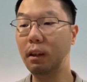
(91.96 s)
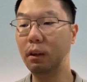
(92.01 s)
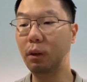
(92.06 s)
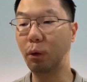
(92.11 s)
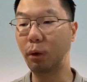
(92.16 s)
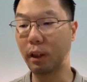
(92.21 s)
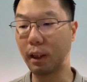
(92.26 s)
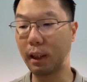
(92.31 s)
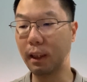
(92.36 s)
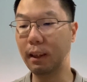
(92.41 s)

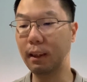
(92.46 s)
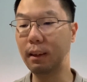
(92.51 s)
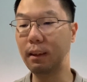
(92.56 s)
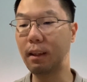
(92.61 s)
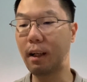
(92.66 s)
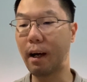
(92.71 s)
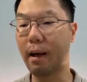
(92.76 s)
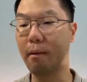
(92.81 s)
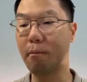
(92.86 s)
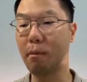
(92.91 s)
So here,
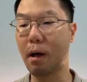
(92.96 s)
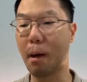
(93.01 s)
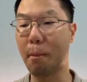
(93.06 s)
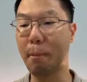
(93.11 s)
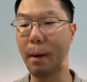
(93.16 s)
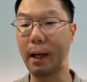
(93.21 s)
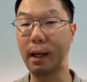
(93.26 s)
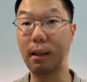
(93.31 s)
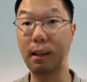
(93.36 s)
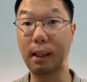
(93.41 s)
I have my
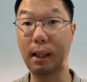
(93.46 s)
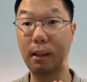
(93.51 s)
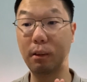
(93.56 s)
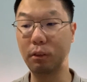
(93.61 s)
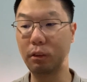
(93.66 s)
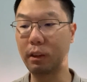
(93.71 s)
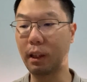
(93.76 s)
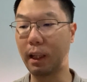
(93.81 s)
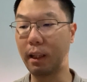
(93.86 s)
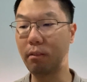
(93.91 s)
bank
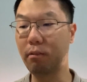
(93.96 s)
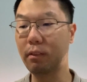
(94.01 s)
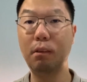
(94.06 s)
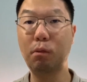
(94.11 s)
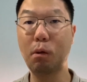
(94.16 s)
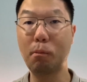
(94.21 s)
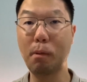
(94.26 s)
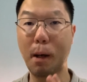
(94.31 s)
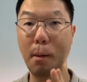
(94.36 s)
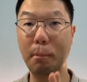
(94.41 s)
account saved.
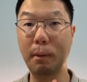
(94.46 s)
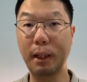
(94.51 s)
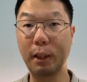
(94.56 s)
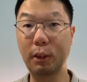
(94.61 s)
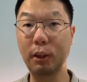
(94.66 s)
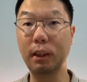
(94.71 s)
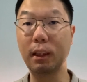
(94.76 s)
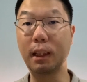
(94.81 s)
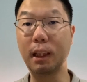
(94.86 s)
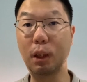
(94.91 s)
For my
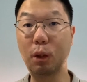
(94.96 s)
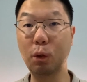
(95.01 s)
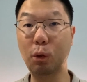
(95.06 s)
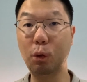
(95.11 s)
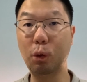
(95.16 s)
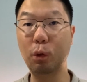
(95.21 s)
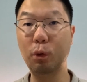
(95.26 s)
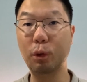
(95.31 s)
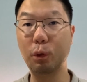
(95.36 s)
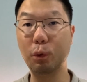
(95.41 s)
Malaysian
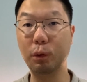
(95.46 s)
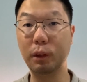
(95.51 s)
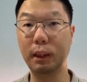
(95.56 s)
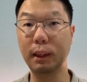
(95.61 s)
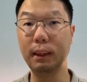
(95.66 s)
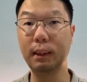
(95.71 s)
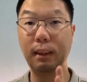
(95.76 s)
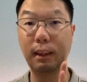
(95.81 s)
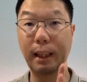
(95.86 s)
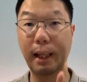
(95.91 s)
eToro
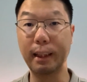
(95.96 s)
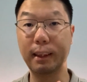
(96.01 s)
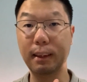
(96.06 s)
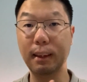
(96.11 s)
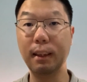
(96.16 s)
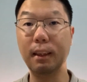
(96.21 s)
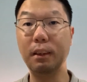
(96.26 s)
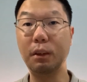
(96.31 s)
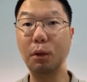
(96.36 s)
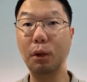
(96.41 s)
users, yes,
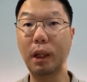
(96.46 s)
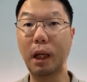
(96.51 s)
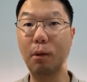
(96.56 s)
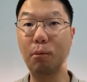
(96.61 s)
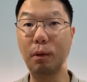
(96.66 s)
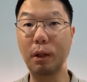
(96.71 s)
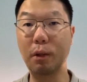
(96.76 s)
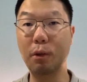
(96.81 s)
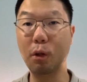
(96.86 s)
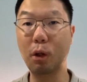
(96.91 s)
you can
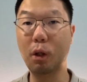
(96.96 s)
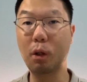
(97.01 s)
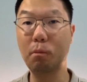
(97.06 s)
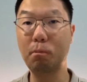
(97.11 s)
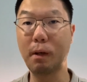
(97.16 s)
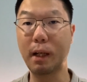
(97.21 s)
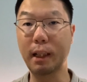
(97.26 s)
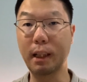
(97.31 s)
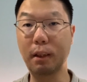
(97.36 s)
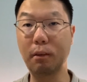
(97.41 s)
withdraw
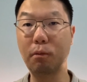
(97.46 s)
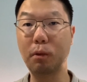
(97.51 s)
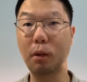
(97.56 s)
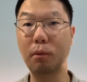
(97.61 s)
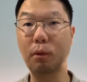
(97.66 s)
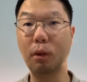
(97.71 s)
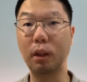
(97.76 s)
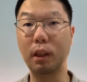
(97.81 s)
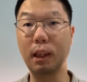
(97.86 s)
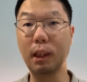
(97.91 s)
money
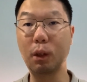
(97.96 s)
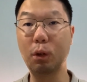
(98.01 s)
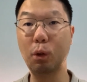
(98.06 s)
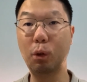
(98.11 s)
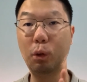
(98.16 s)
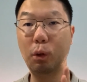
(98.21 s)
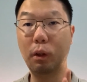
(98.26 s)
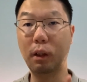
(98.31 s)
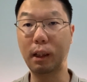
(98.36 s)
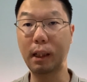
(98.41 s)
from your
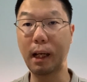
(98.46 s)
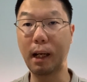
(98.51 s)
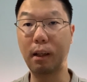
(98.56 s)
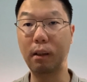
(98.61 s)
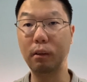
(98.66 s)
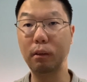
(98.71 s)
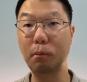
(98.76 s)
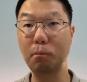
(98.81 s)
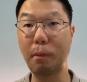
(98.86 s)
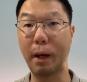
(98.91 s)
eToro
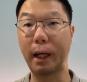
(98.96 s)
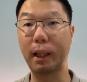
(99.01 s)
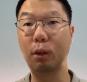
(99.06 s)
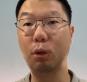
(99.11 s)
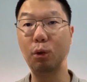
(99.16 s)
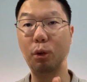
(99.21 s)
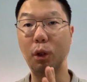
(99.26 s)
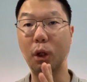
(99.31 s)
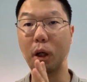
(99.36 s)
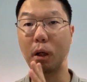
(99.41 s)
account back
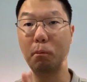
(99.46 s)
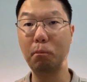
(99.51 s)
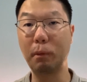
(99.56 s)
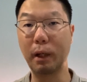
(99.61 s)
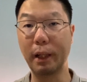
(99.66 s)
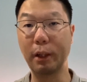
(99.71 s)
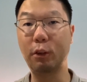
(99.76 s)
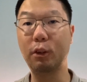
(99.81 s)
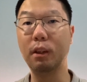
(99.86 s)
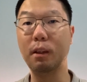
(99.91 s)
to your
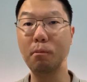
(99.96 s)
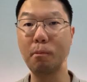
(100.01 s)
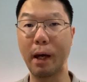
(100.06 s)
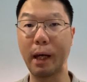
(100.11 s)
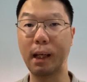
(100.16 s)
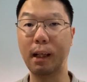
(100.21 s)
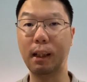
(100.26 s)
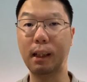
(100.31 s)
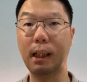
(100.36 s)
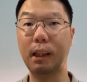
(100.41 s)
Malaysian
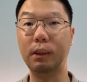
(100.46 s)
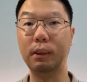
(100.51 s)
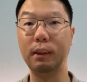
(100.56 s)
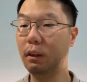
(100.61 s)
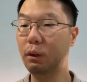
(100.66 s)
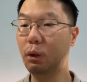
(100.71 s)
bank account.